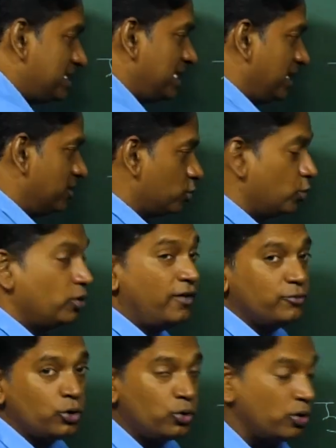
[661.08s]
C. So, you
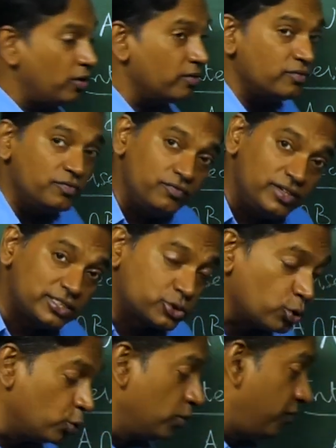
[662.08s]
have to know
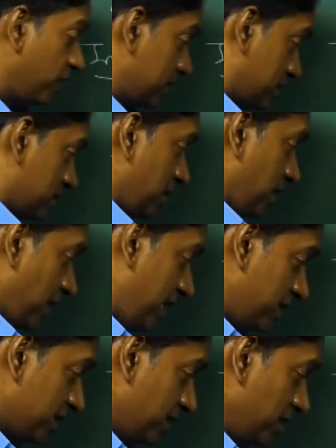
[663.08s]
which to do first,
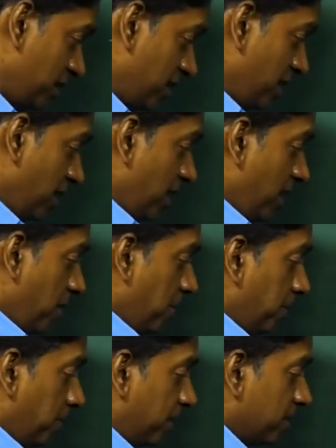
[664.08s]
right?
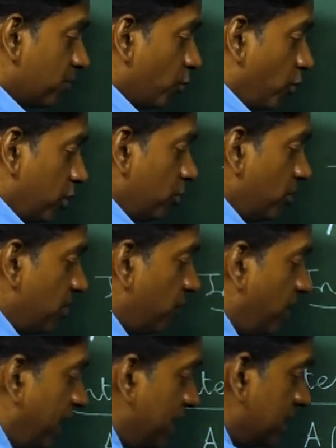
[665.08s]
But what you will
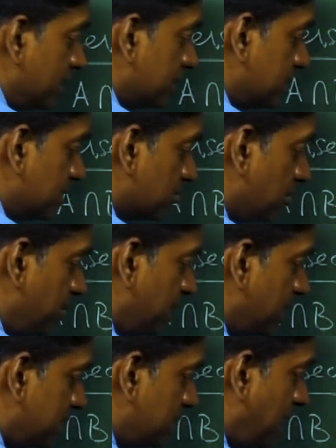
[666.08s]
find is this will
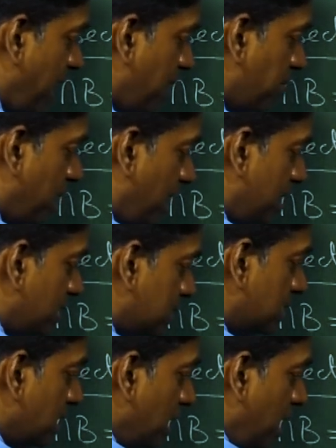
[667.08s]
be the same
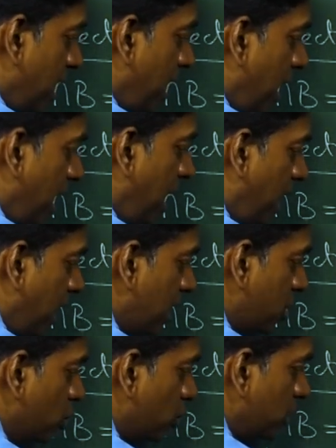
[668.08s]
as A
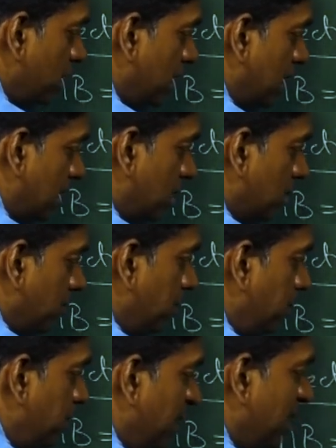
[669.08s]
union
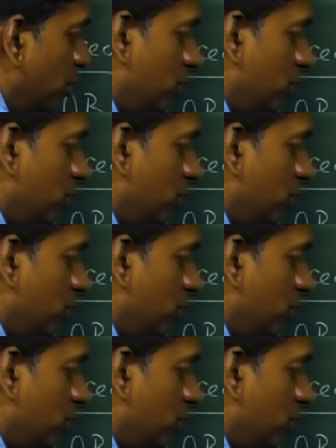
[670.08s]
B